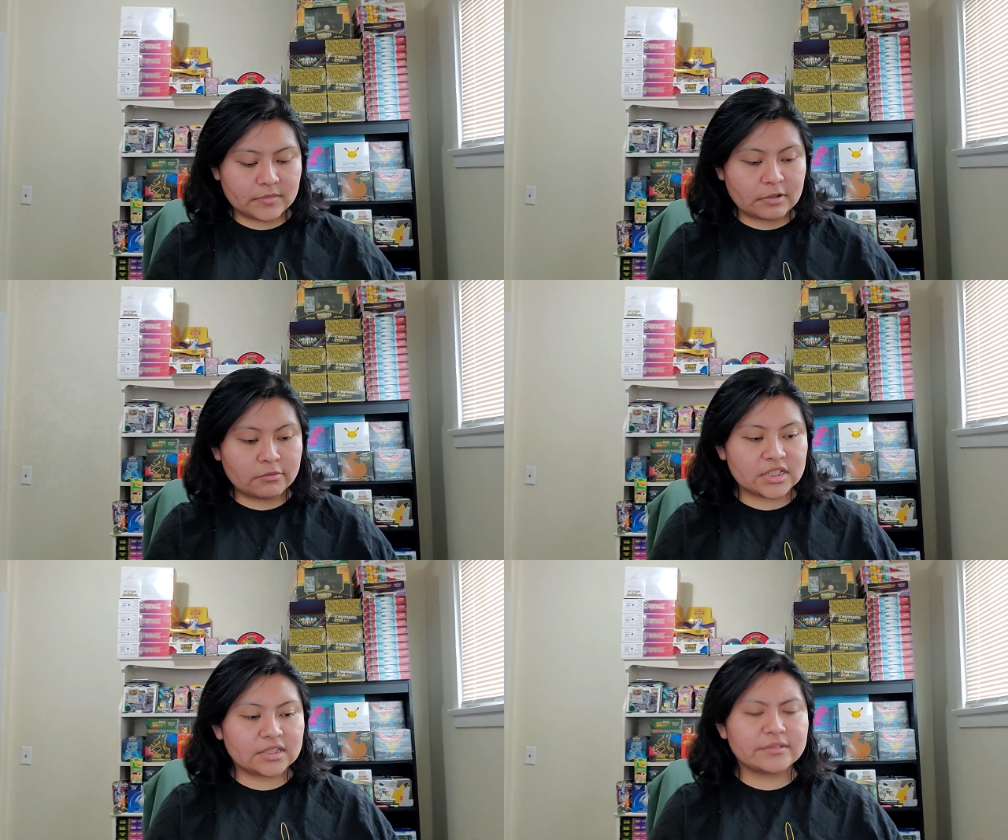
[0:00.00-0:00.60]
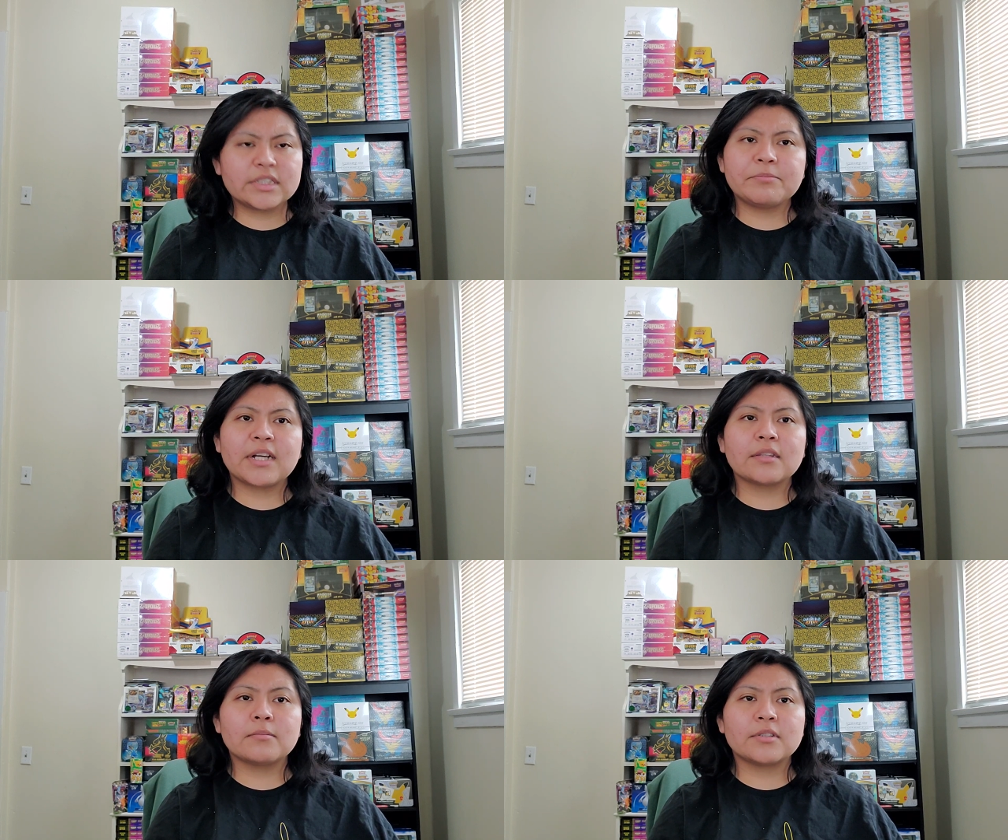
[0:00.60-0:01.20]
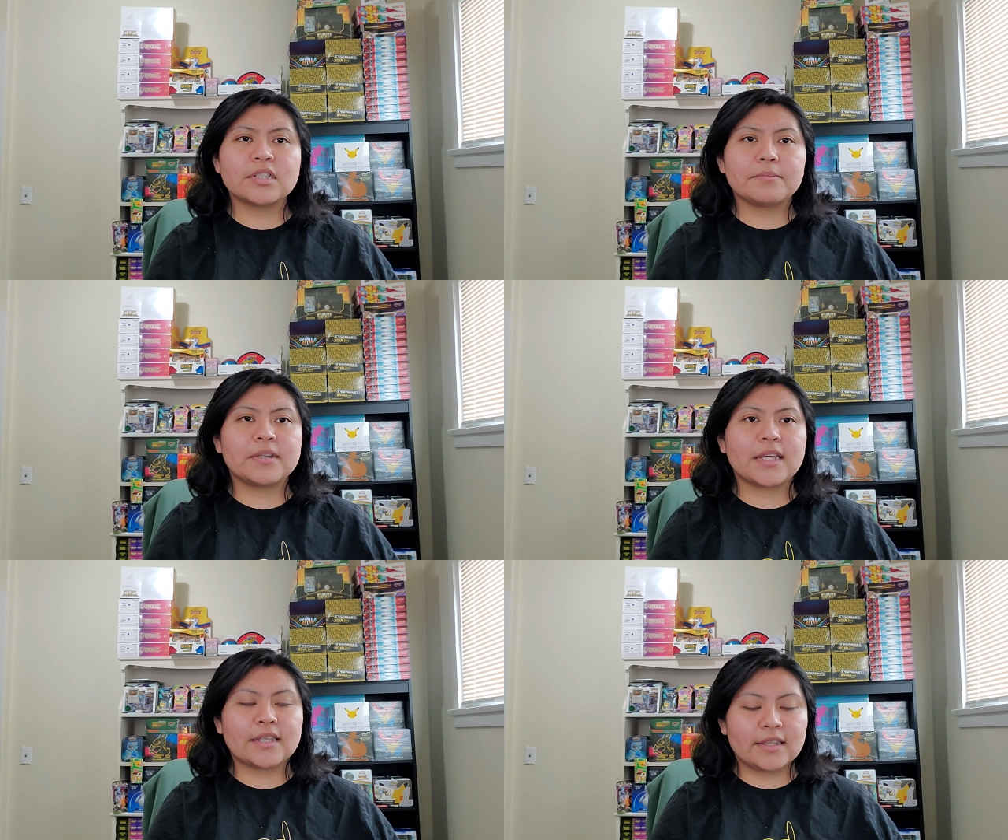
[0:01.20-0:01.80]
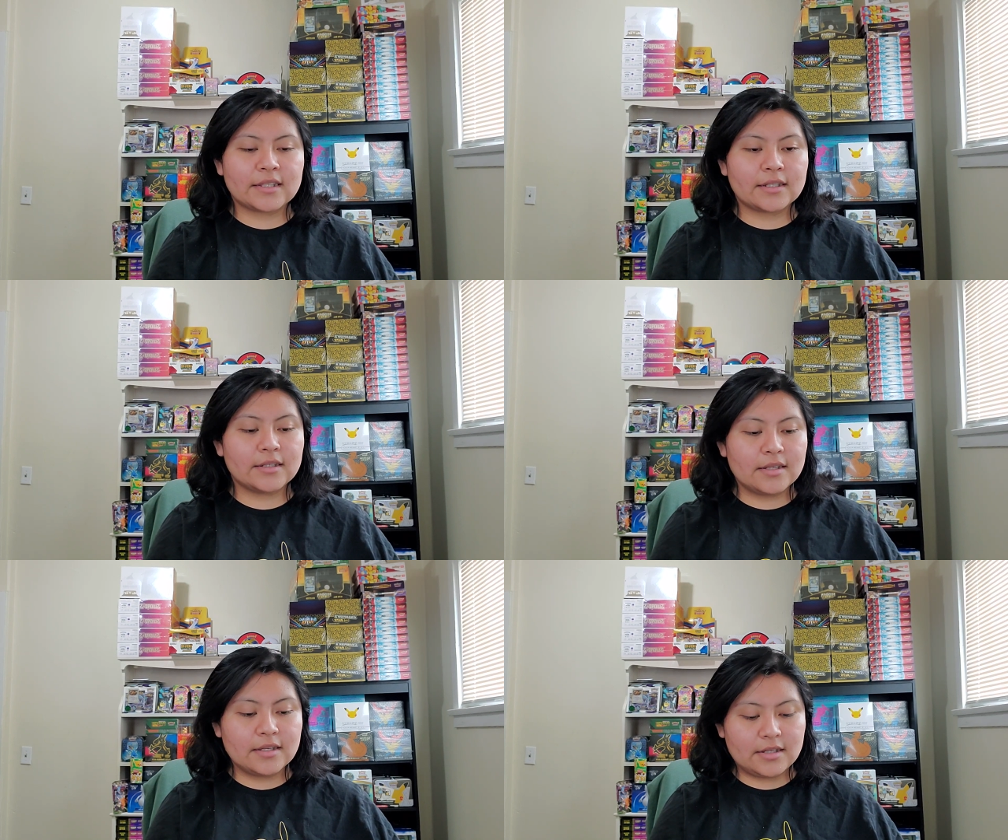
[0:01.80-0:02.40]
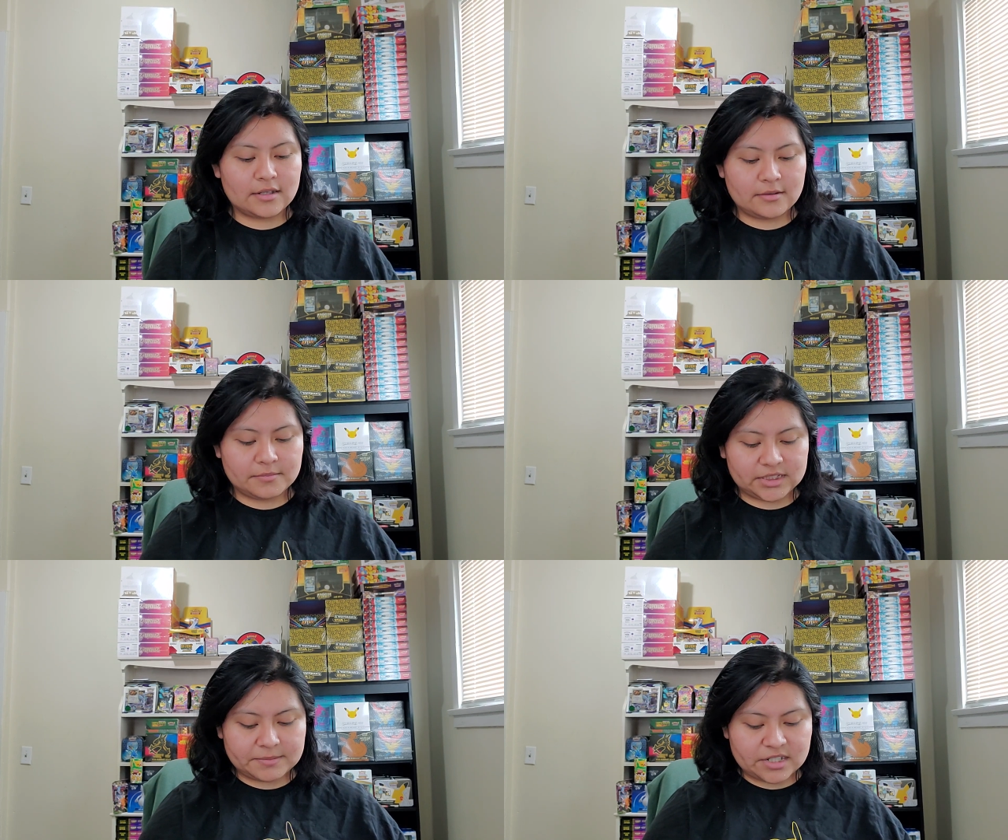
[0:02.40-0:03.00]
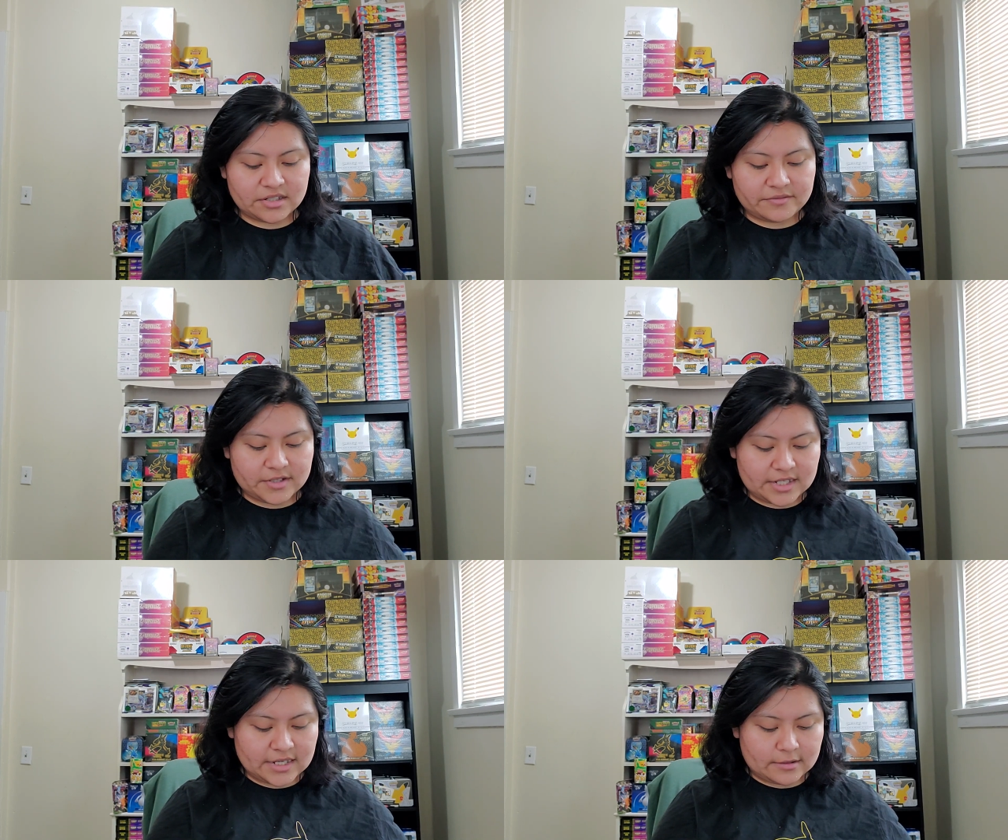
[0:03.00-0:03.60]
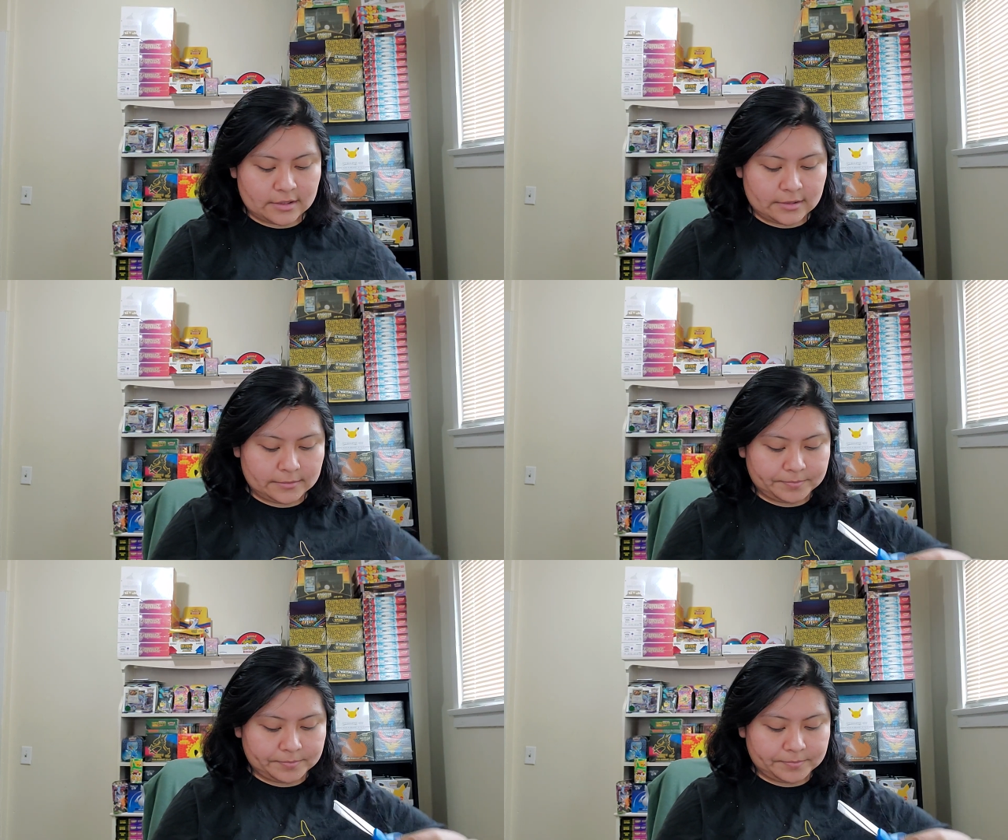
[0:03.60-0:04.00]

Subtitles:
which is a respectable GPA, I think, especially for an accountant,